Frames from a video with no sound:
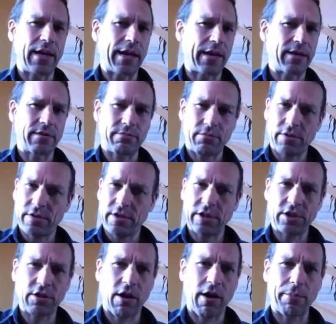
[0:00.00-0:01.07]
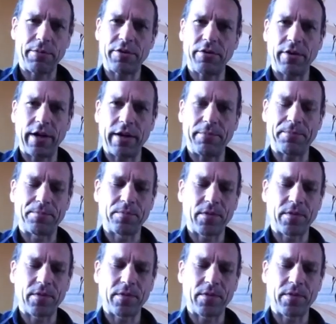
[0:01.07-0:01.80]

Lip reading: like a C sharp tuning.